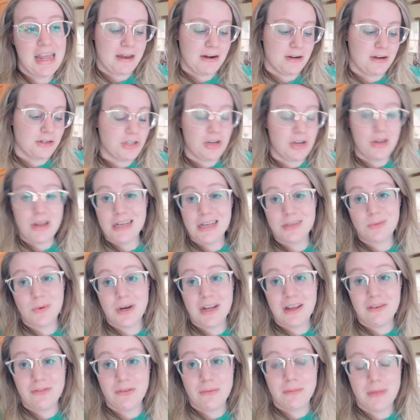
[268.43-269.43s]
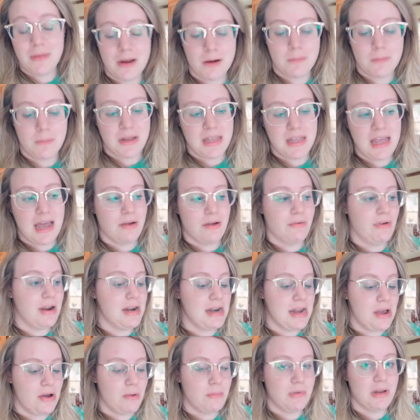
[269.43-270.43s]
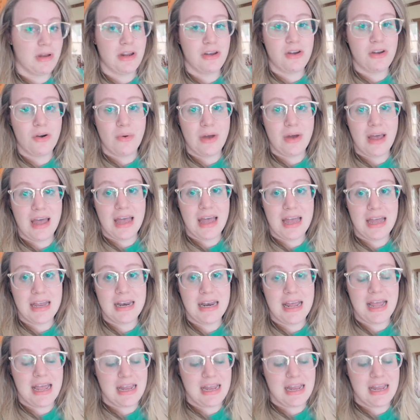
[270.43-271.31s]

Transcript: And I'll show you guys what I get from there. But yeah, right now I'm gonna go ahead